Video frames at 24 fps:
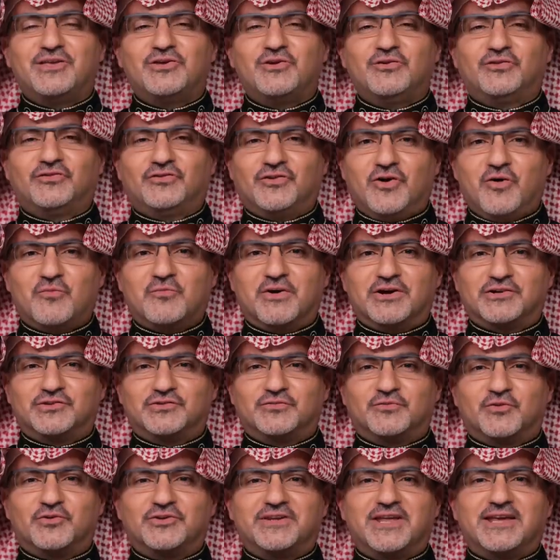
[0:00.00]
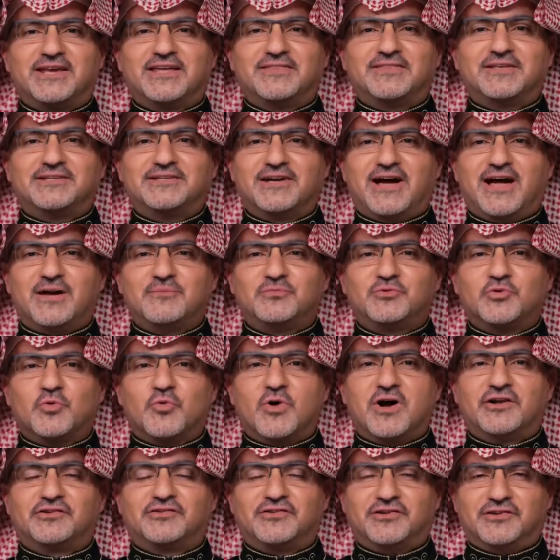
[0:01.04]
you so much for taking the time to
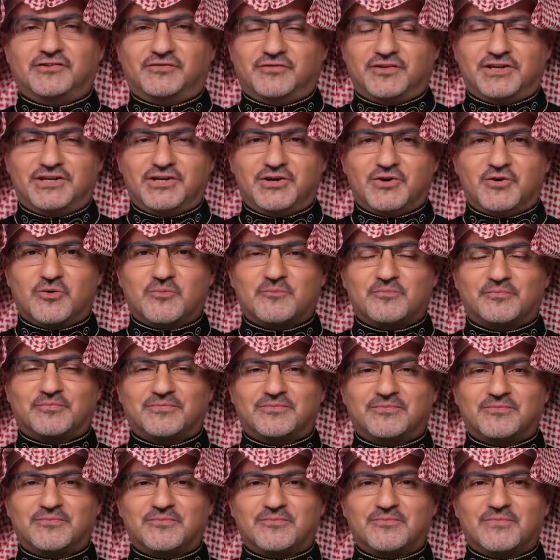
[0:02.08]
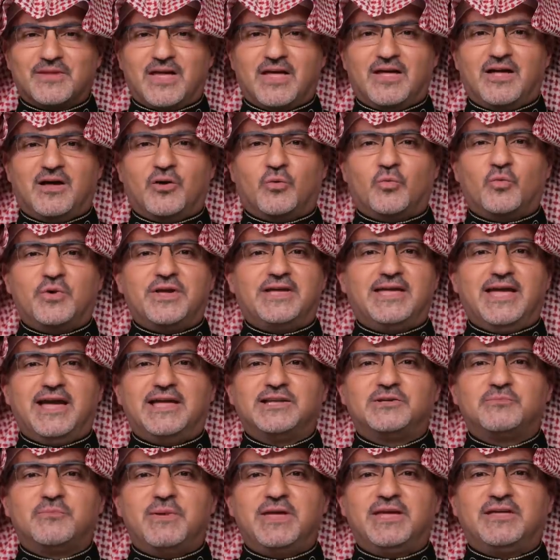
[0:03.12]
watch this video. We
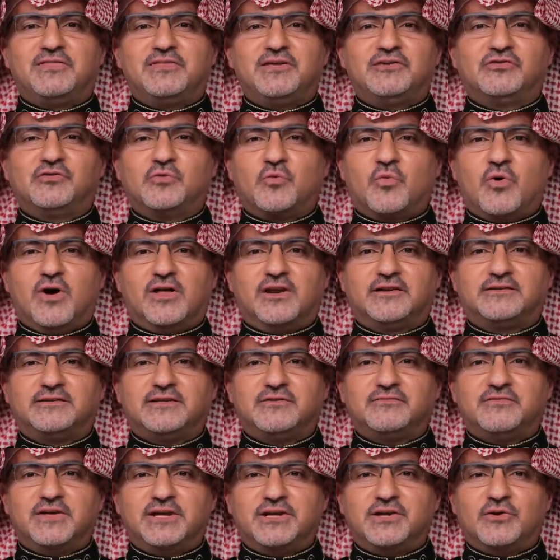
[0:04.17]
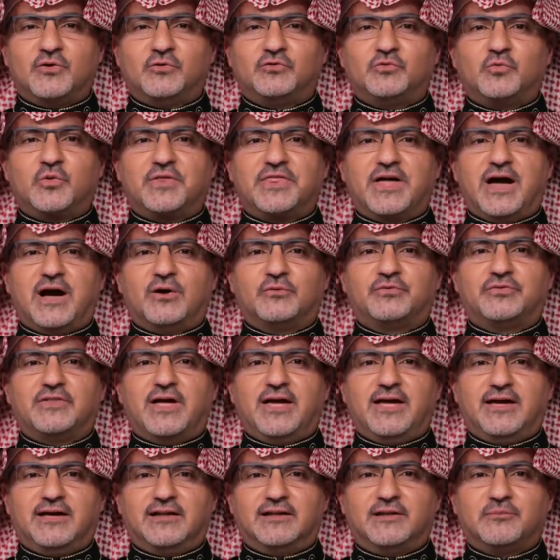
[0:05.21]
can't make these quality videos without the
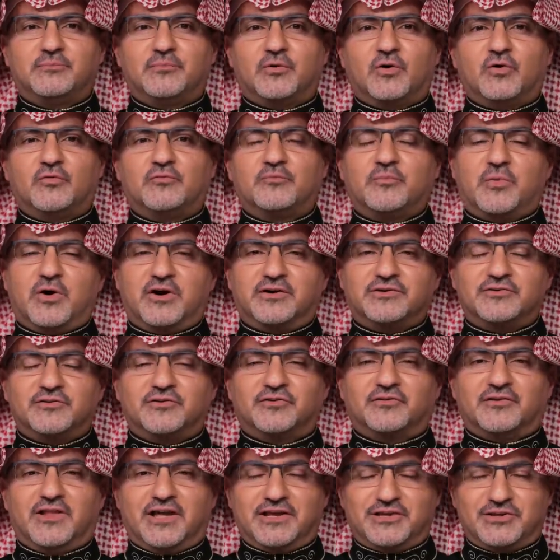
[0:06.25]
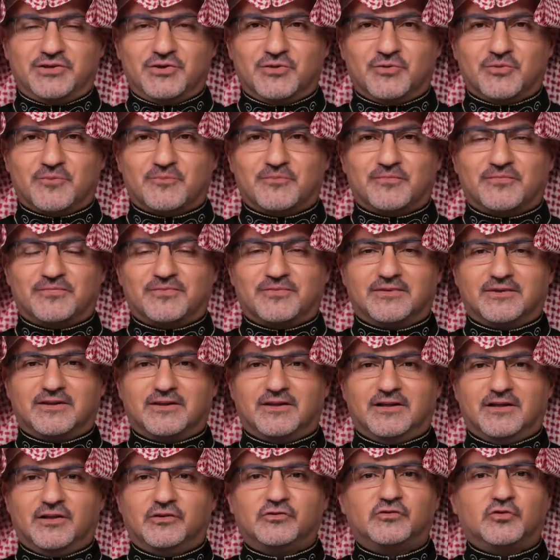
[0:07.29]
help of partners like you.
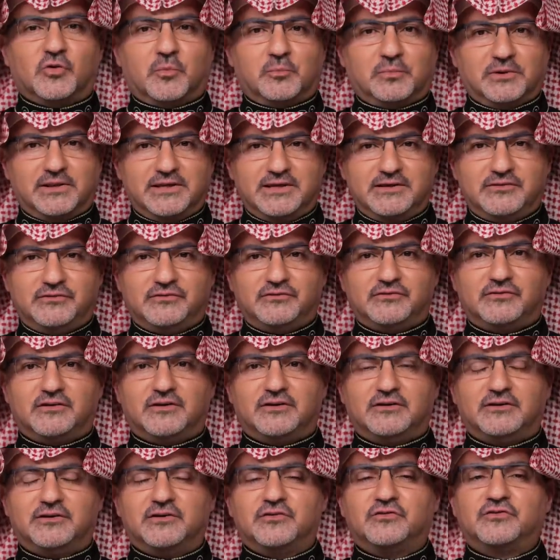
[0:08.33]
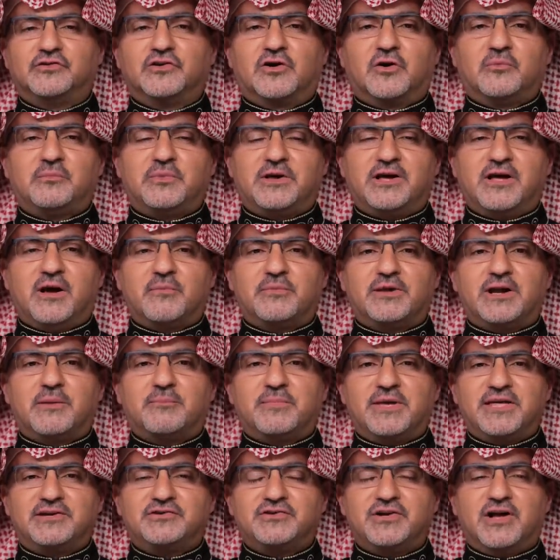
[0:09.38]
So please consider becoming a
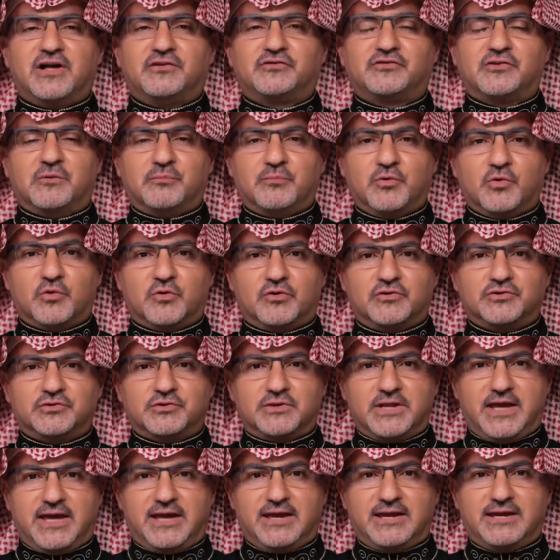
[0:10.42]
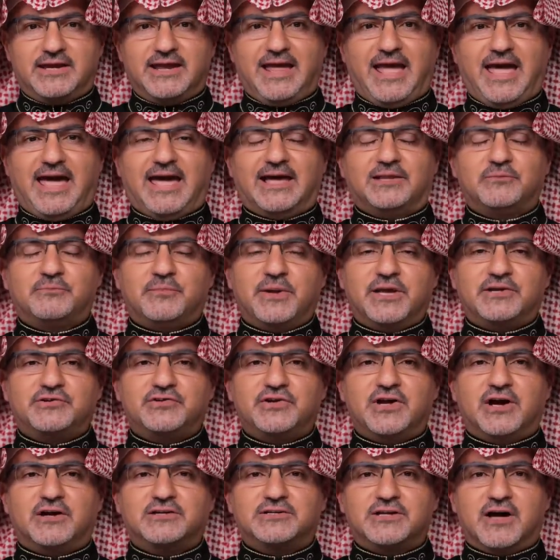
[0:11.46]
Patreon supporter today at
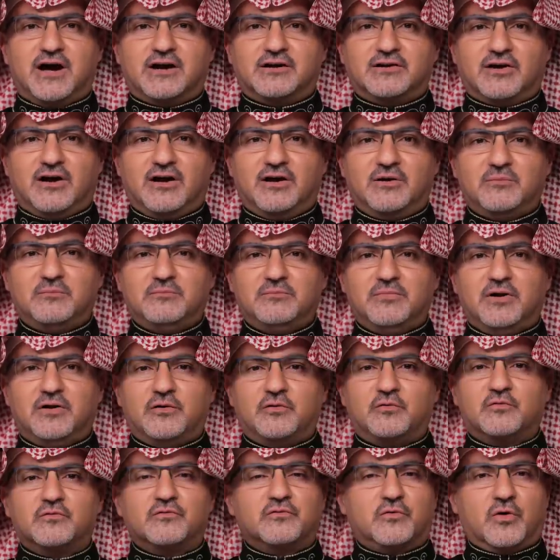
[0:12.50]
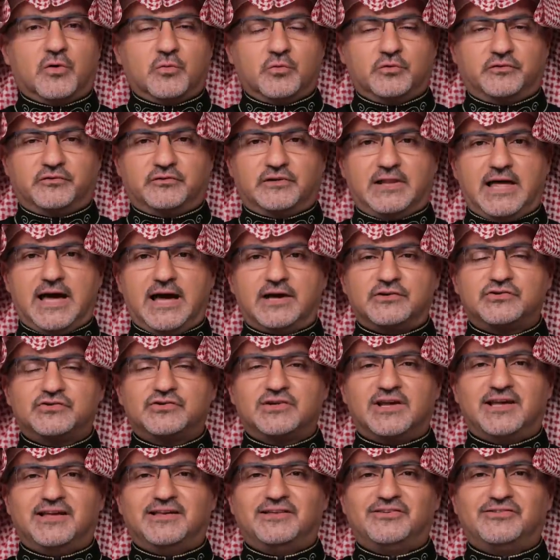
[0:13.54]

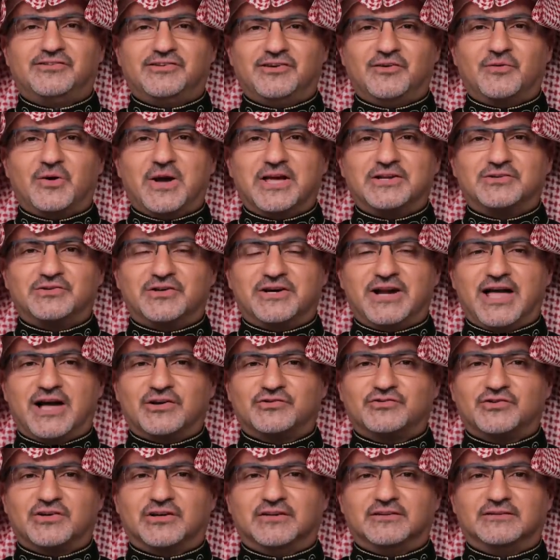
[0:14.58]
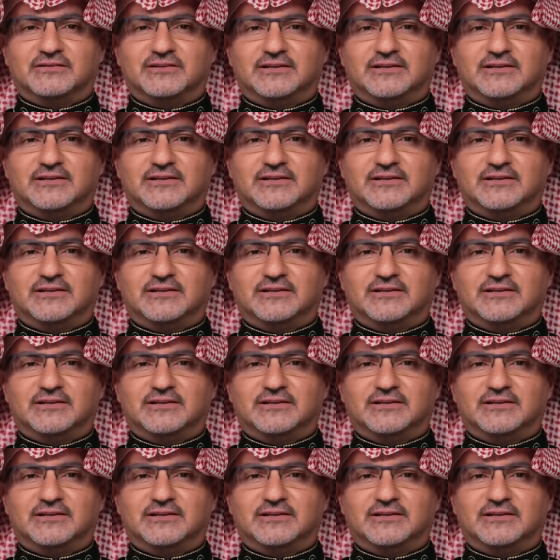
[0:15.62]
patreon.com/Sira International.